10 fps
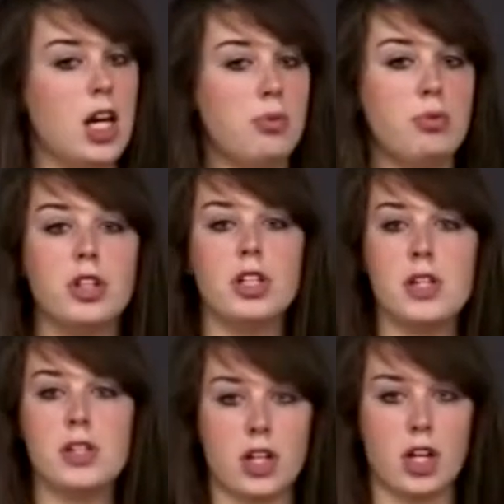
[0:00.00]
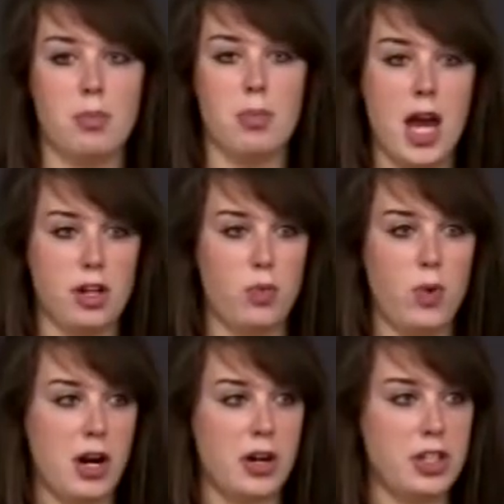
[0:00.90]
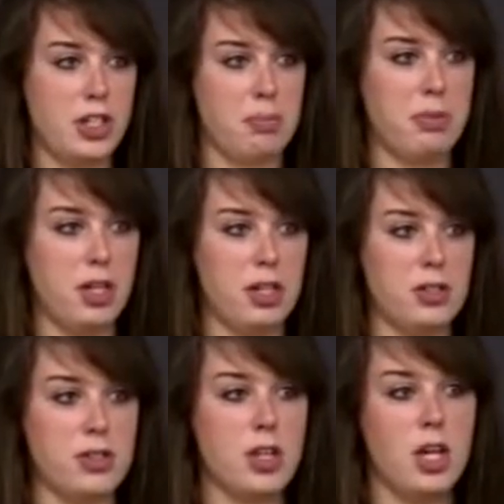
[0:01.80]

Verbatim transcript: it really isn't going to matter where the depth is.